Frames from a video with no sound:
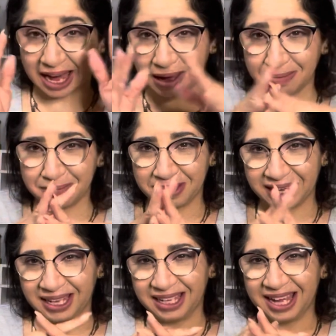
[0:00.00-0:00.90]
I'm
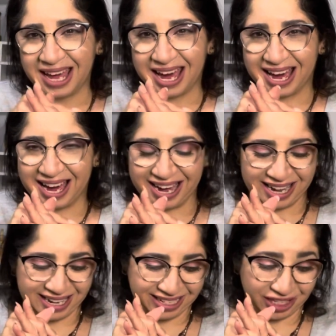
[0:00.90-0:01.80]
being
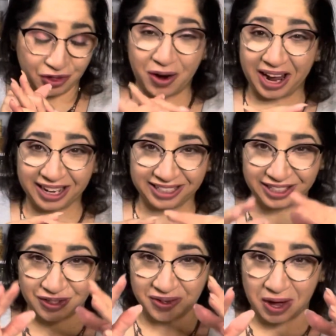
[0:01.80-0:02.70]
uh, trying
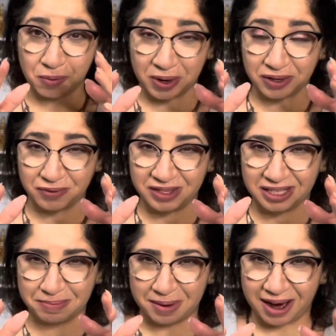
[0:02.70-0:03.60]
to get one of these
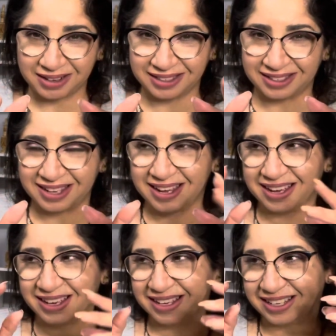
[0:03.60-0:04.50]
box
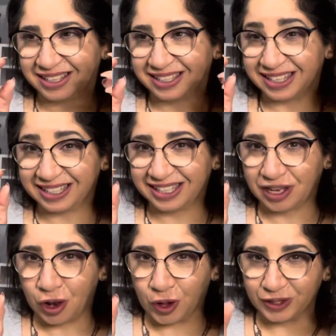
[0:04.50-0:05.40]
since
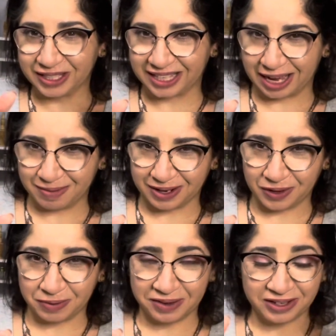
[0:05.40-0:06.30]
long time
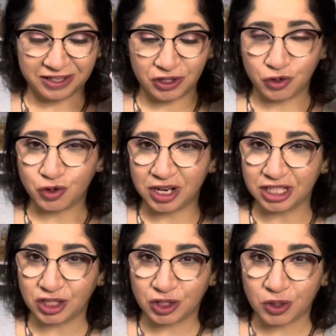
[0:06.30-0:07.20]
ago because usually
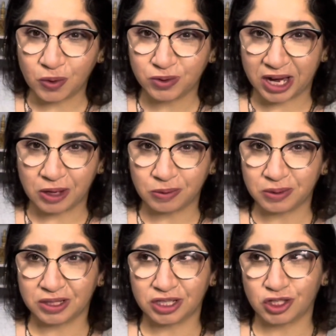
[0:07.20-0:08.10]
sold out
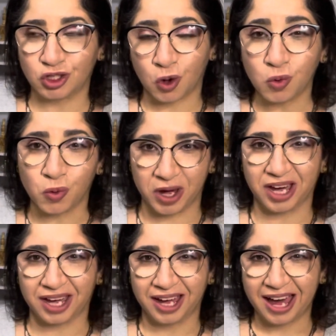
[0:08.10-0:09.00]
so
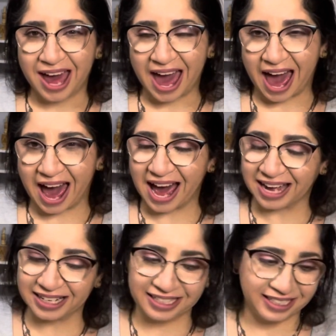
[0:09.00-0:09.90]
quick
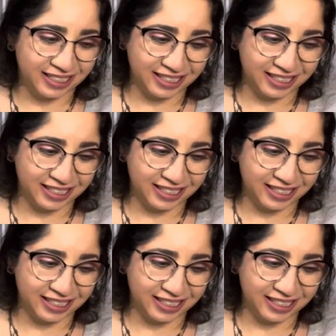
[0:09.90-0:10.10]
and